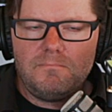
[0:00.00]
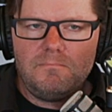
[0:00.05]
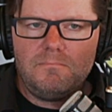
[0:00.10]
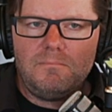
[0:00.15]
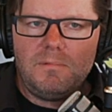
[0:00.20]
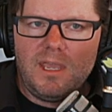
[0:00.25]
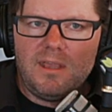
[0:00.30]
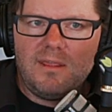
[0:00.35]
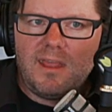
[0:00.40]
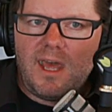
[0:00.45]

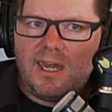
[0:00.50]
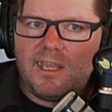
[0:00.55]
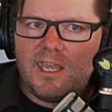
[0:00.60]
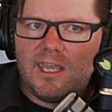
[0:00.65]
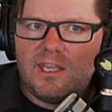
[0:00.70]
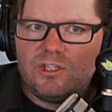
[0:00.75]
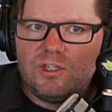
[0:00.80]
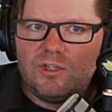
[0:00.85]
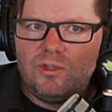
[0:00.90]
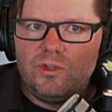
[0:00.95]
In that
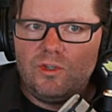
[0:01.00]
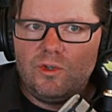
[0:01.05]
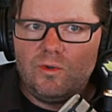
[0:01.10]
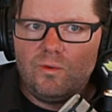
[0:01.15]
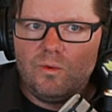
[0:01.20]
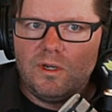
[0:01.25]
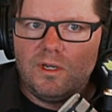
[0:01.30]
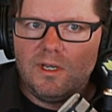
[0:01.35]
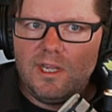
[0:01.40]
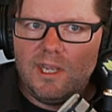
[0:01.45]
case, it
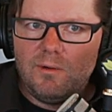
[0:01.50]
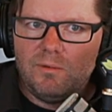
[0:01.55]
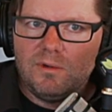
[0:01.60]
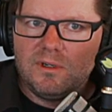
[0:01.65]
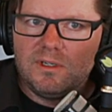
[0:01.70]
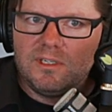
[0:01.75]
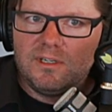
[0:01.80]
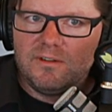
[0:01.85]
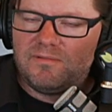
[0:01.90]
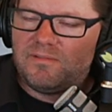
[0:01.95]

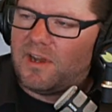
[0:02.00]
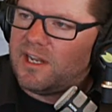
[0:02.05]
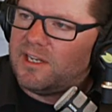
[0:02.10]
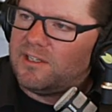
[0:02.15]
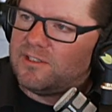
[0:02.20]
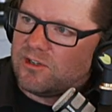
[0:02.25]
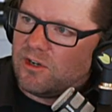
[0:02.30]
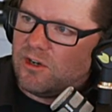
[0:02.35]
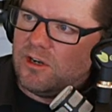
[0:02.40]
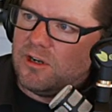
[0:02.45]
would define
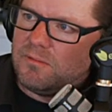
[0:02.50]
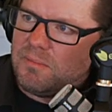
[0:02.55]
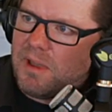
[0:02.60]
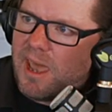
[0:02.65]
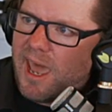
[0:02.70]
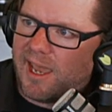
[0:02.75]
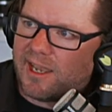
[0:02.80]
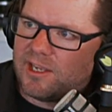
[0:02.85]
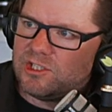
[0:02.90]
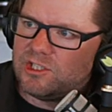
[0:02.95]
certain
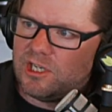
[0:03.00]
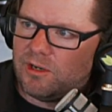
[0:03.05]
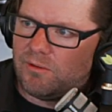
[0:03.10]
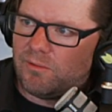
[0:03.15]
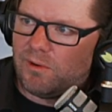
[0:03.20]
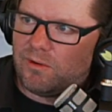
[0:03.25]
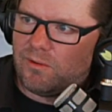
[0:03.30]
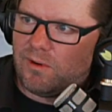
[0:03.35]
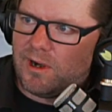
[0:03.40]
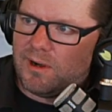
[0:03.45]
packaging
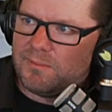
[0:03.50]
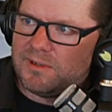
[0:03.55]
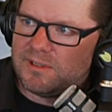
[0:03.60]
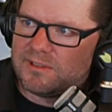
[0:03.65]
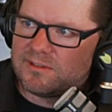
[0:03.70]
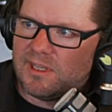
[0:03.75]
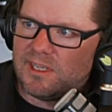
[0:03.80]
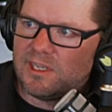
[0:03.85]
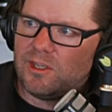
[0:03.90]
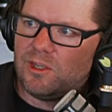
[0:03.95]

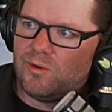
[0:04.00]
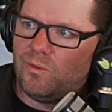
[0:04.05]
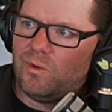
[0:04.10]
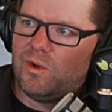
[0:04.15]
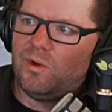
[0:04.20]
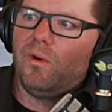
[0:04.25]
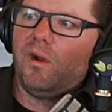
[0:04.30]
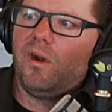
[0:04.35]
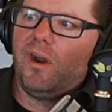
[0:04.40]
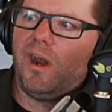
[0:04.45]
requirements. Like you would
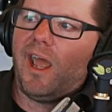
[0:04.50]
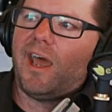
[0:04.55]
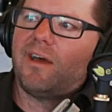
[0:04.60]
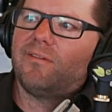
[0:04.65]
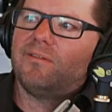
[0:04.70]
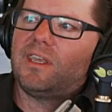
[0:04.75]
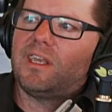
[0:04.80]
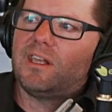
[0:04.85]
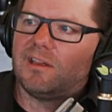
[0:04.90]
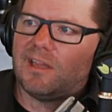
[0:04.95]
want to have
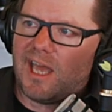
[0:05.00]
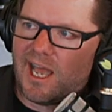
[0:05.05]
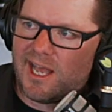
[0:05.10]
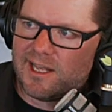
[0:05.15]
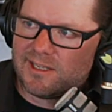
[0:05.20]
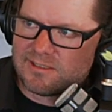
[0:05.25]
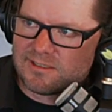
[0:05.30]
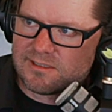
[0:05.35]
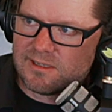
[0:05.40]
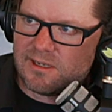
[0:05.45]
a
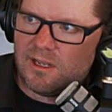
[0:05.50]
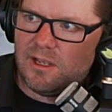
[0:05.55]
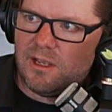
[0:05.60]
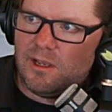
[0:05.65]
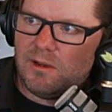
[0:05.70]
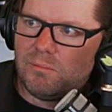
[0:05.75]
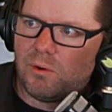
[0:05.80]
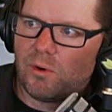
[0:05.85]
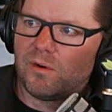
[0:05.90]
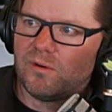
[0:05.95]
glass
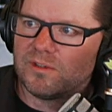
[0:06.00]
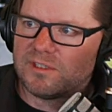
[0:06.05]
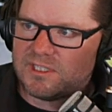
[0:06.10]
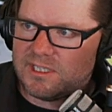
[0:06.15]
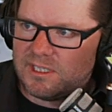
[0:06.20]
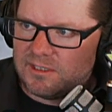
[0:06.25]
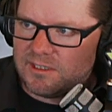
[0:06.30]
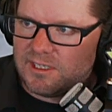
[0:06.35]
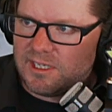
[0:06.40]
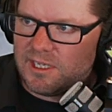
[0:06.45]

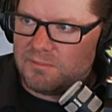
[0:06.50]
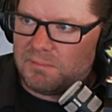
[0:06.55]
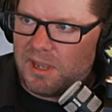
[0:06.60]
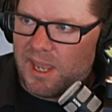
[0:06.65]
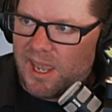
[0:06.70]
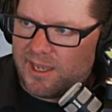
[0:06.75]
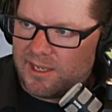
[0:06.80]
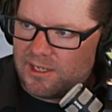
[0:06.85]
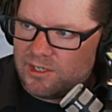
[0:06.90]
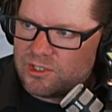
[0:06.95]
borosilicate
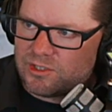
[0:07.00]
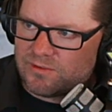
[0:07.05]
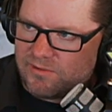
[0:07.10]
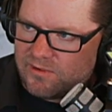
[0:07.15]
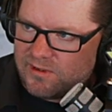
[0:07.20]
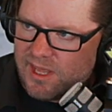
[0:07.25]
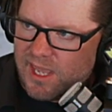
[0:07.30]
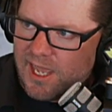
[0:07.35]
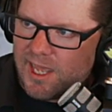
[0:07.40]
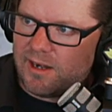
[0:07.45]
package for
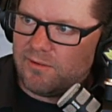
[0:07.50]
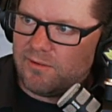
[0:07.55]
that,